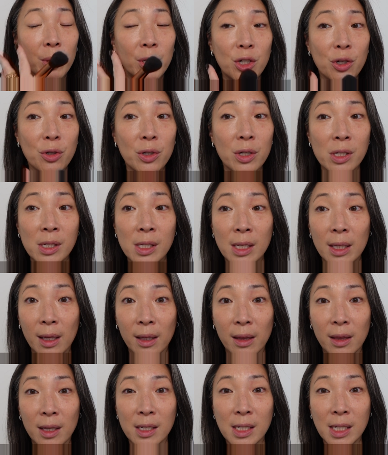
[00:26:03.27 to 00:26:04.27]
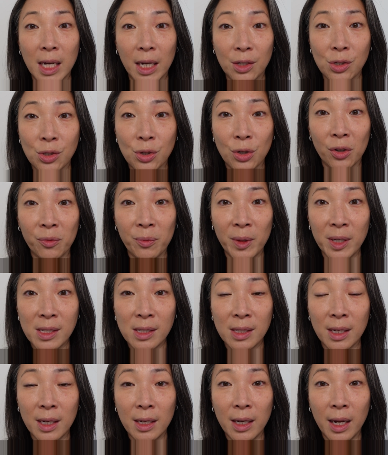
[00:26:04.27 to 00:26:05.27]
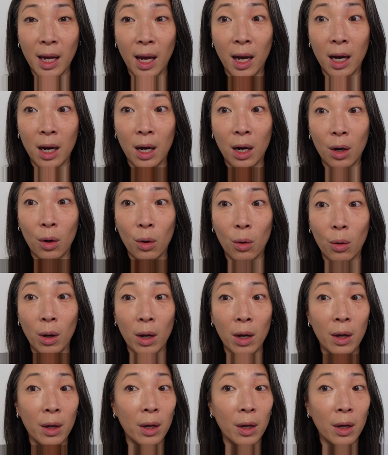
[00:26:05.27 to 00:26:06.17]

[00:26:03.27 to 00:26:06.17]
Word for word: But you just see like the texture of my skin, how